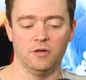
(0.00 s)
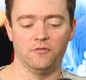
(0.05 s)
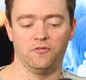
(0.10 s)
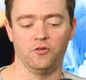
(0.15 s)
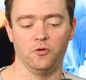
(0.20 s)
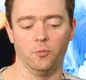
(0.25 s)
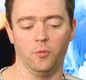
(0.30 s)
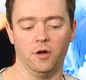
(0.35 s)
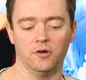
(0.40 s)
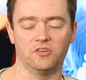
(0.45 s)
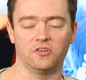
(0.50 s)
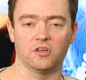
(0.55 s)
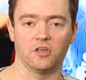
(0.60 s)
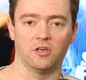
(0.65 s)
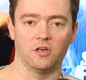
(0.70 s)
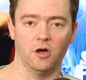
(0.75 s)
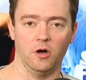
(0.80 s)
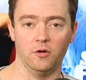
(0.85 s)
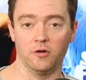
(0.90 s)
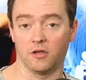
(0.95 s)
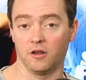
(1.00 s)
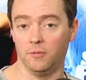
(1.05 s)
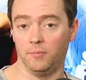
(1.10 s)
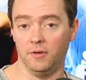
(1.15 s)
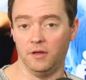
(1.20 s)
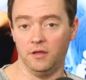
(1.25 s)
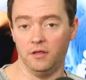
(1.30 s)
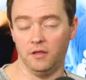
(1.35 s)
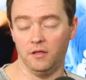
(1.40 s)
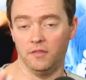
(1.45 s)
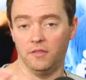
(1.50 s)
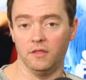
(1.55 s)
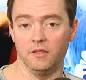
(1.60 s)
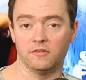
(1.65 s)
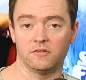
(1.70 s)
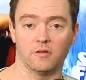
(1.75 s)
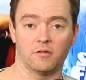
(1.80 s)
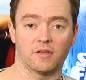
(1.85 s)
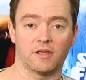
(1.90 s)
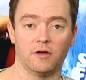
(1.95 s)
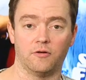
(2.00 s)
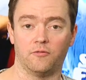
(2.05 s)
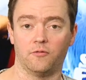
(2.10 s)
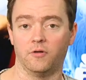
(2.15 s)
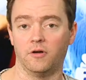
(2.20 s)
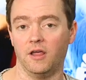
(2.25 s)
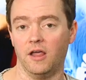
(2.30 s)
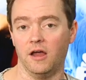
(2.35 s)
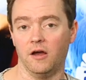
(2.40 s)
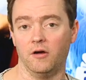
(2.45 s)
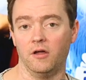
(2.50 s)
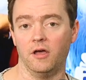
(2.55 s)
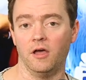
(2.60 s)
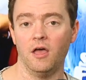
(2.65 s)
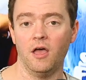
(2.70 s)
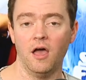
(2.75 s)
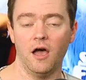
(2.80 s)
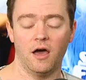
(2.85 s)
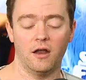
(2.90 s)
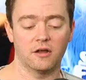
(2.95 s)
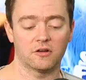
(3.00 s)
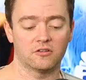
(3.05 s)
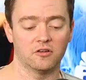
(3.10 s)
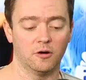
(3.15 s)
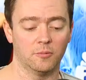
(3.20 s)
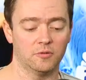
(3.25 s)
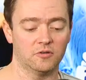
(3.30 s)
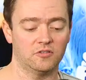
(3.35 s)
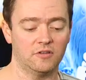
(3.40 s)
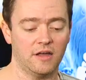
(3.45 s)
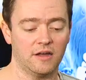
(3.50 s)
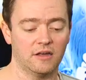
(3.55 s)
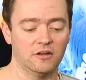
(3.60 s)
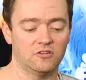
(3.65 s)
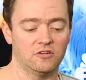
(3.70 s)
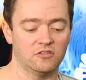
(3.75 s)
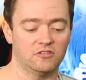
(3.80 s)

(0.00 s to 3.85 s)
If you want to go, you're going to be in the Southern California area on October 2nd.